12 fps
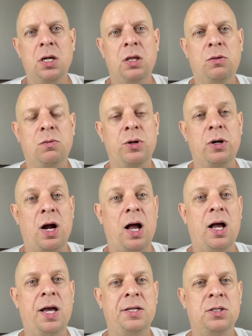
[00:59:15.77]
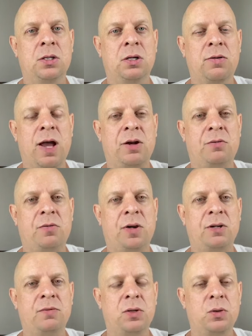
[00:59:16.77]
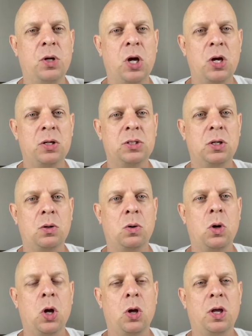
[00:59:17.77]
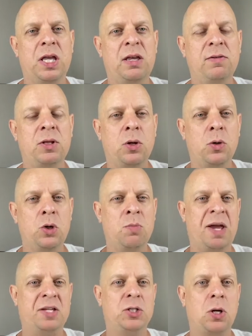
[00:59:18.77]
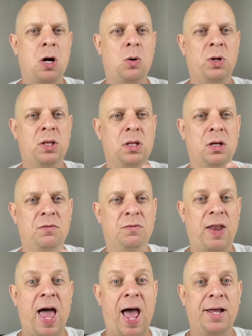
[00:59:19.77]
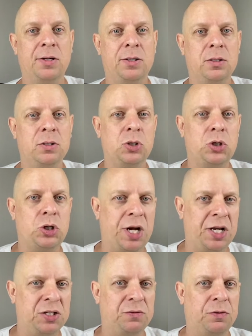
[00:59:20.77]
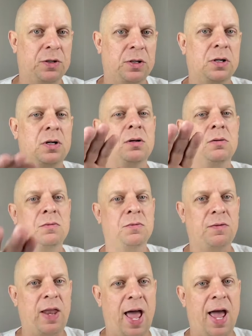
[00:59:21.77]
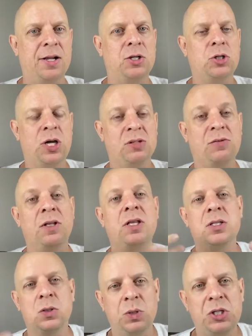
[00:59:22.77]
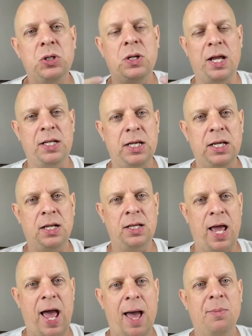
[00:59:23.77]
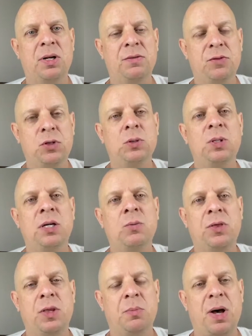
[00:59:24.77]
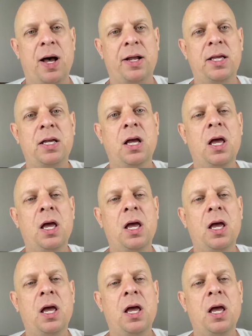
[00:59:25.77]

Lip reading: through your eyes on the ground in front of you. So even though you might start with the flat transfer, and this is what you'd like to get in the habit of doing with the body,